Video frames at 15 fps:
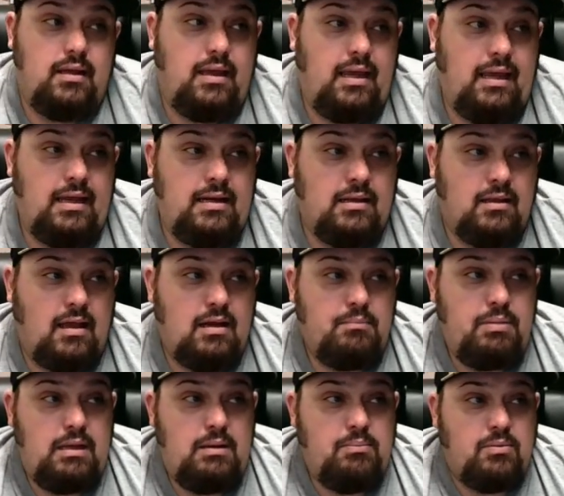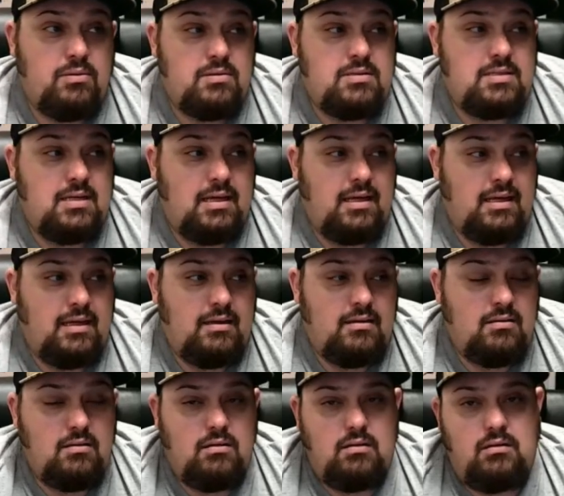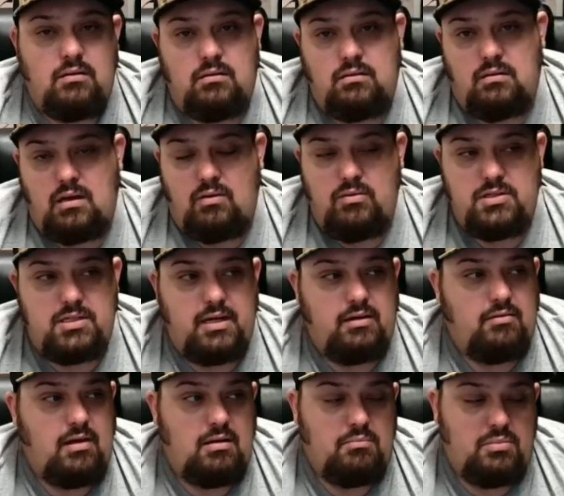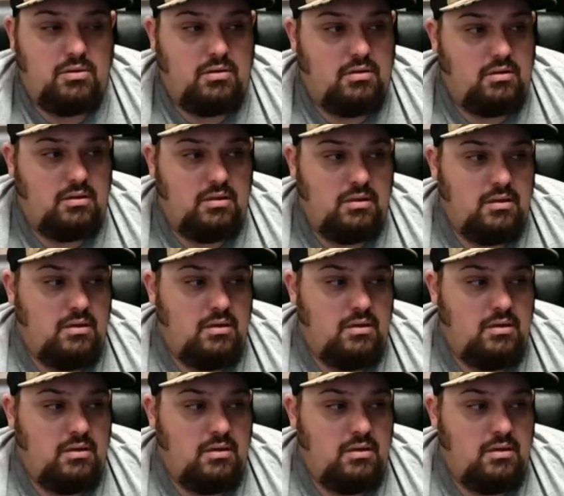And a lot of people say, "Oh, I wish I could write a book.